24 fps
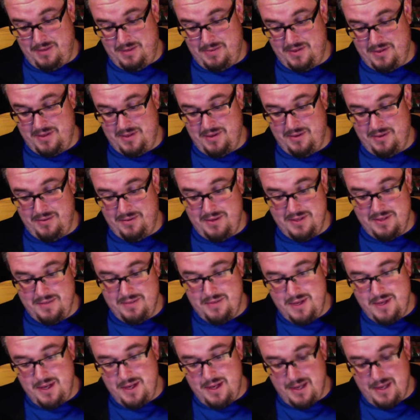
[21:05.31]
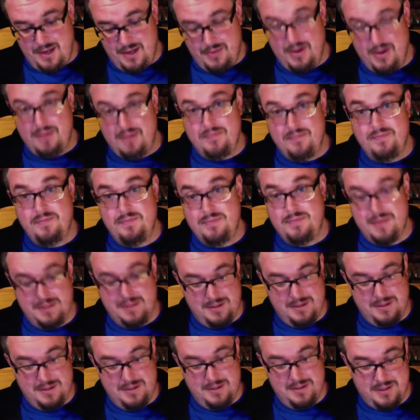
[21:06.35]
much the only reason. Anyway, this
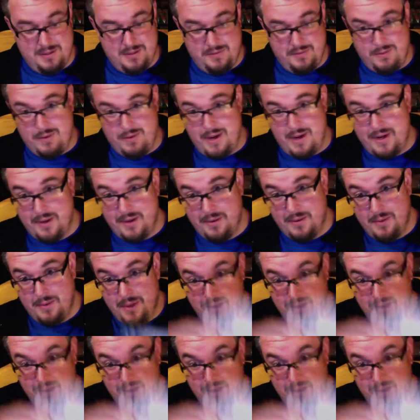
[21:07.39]
is the Silverado.